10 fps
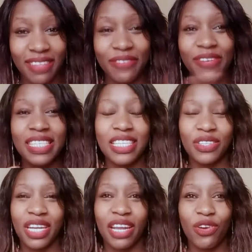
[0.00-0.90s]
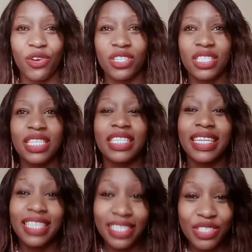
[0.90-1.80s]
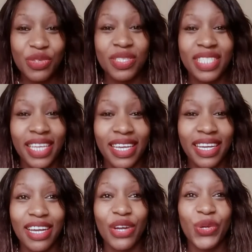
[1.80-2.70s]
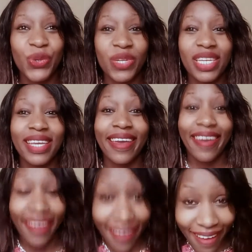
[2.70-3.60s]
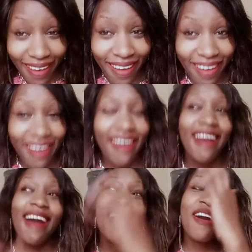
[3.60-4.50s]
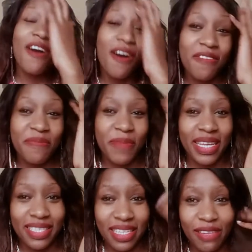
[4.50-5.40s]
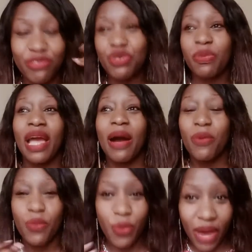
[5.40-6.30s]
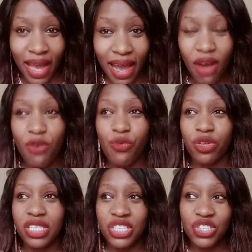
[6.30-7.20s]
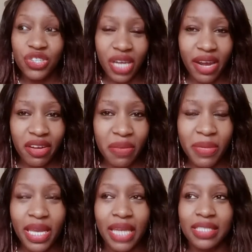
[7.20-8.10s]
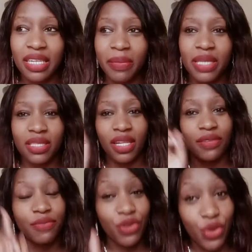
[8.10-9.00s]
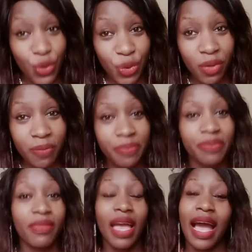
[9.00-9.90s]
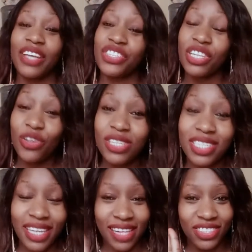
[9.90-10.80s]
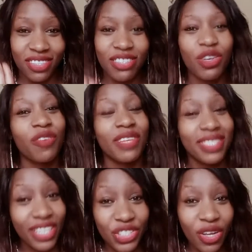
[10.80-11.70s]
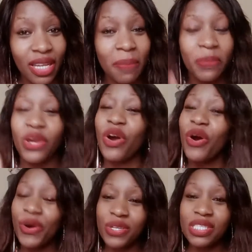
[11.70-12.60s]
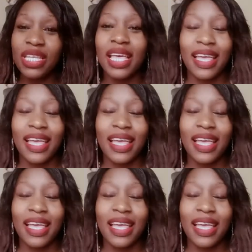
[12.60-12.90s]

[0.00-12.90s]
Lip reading: The first lesson I got is I need to take good care of myself, to be aware of what's triggering me and tell myself, no, I shall not indulge in this conversation because